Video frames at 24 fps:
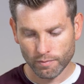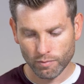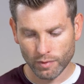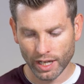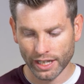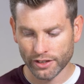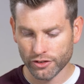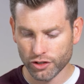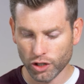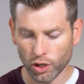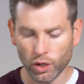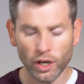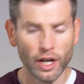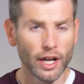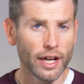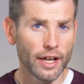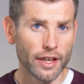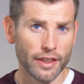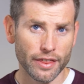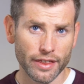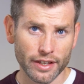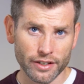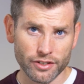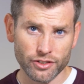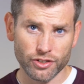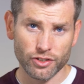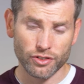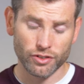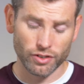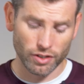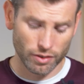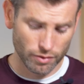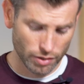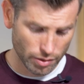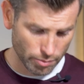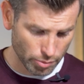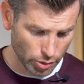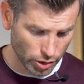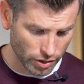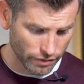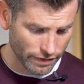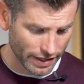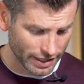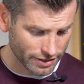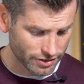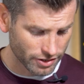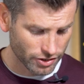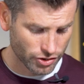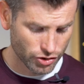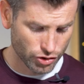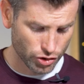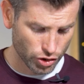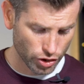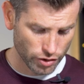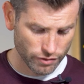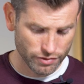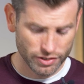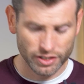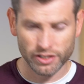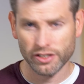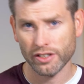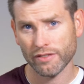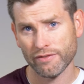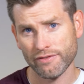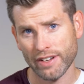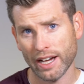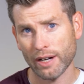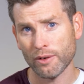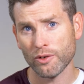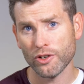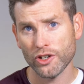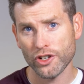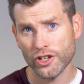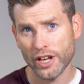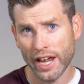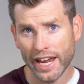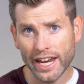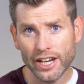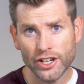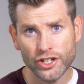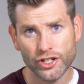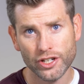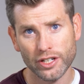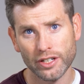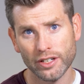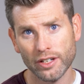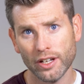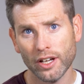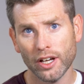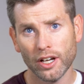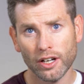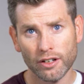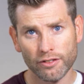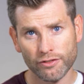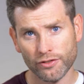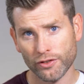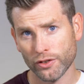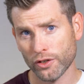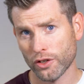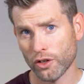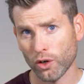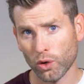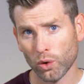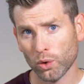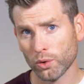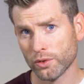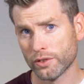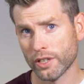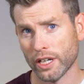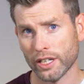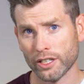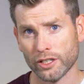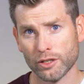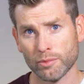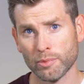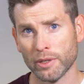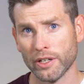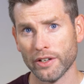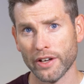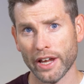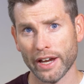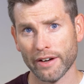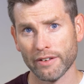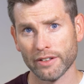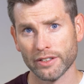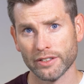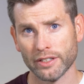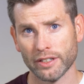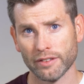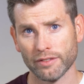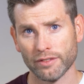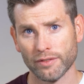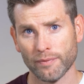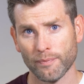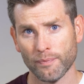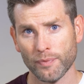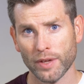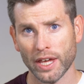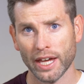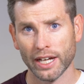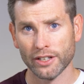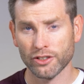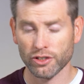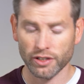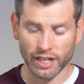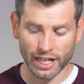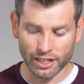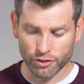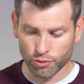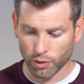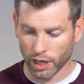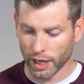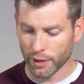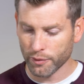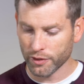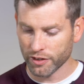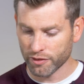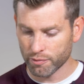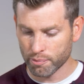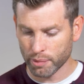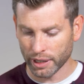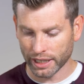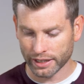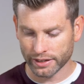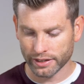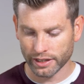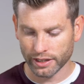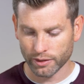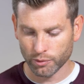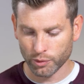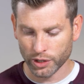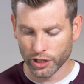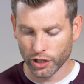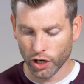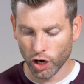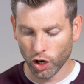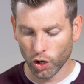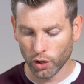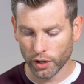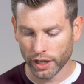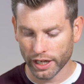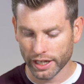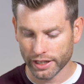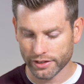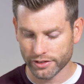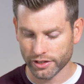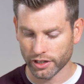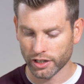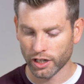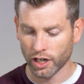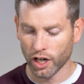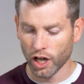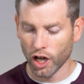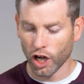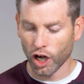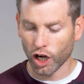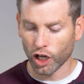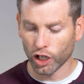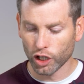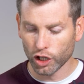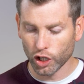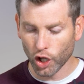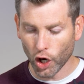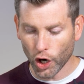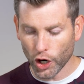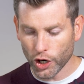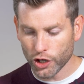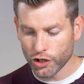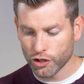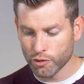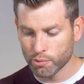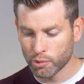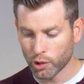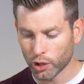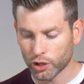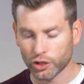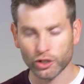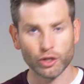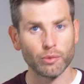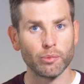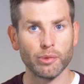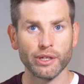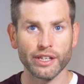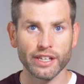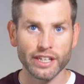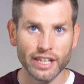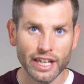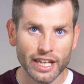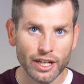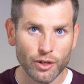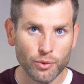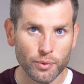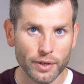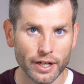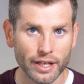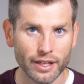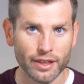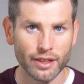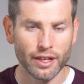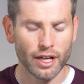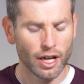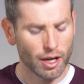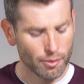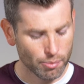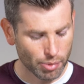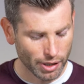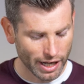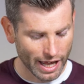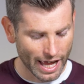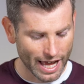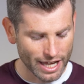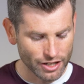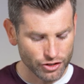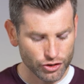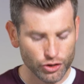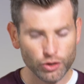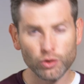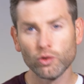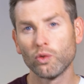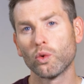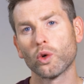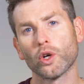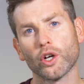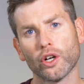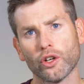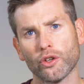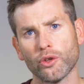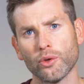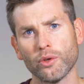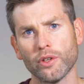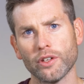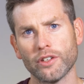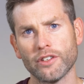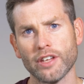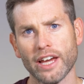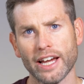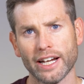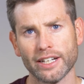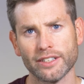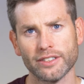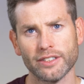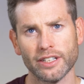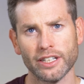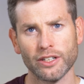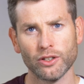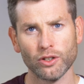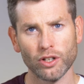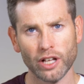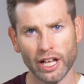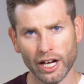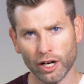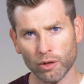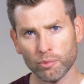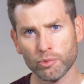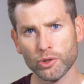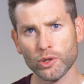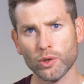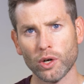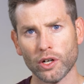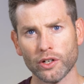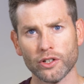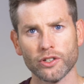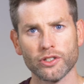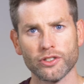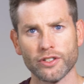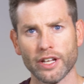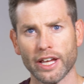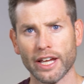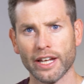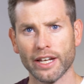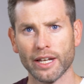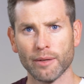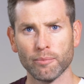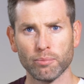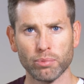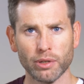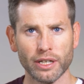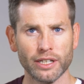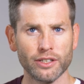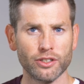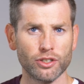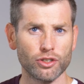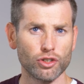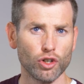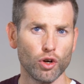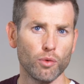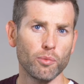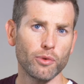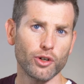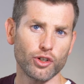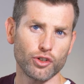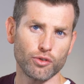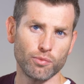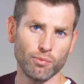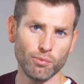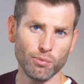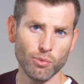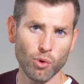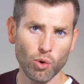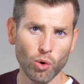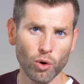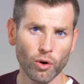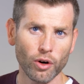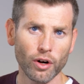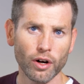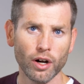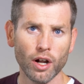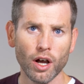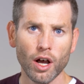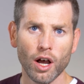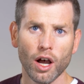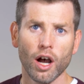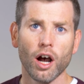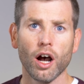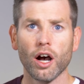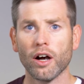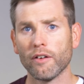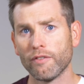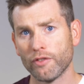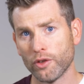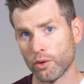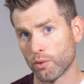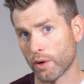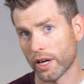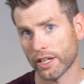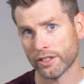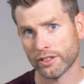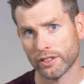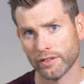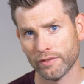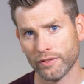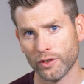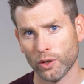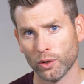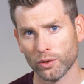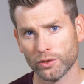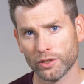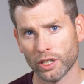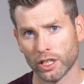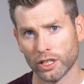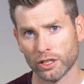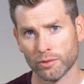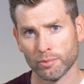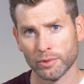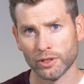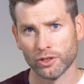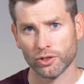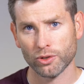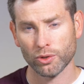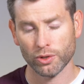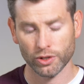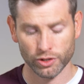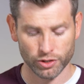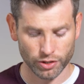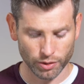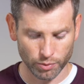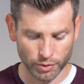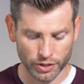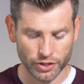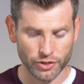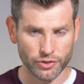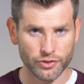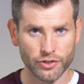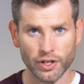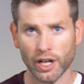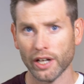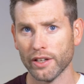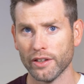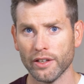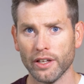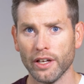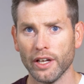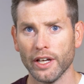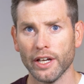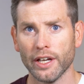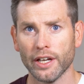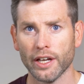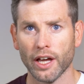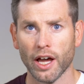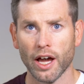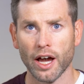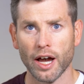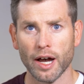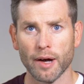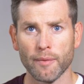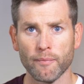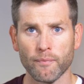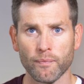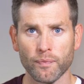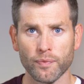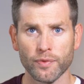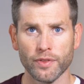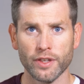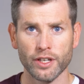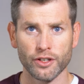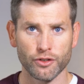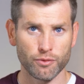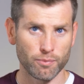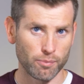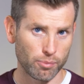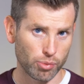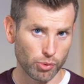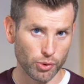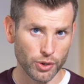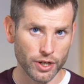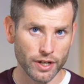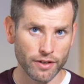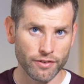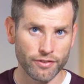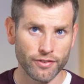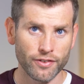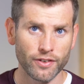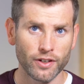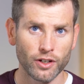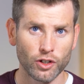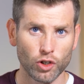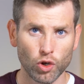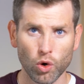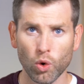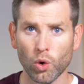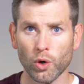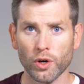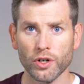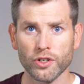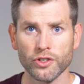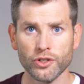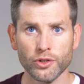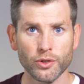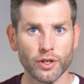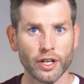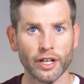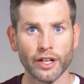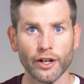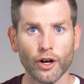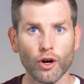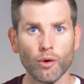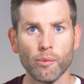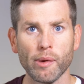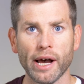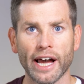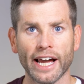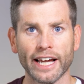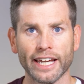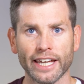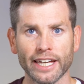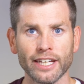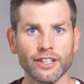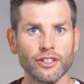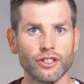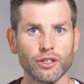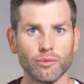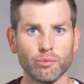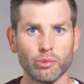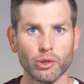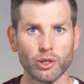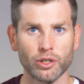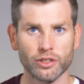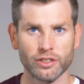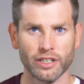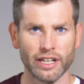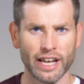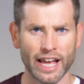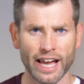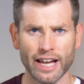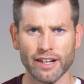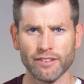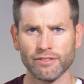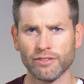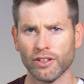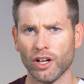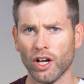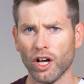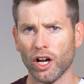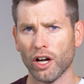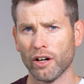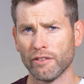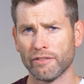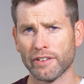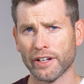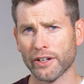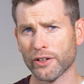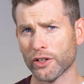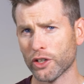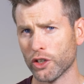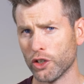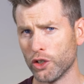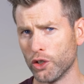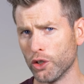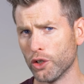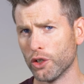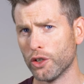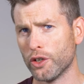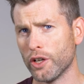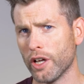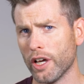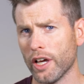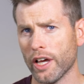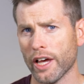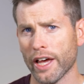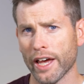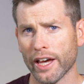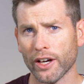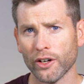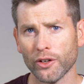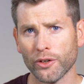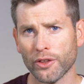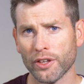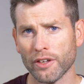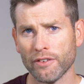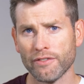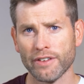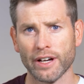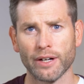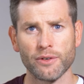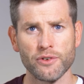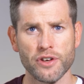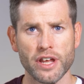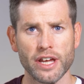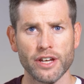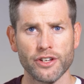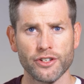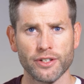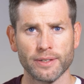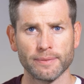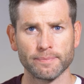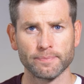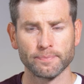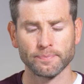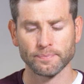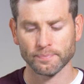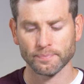And so the book of Exodus serves as a foundation for the Old Testament narrative. And so that's why we've picked it. We know that it's a large book to begin with, but as you work through the text, it'll help you understand and place so much more of the rest of the Old Testament story, so that when you're done this brief course, you can go back into books and have a very good, healthy foundation.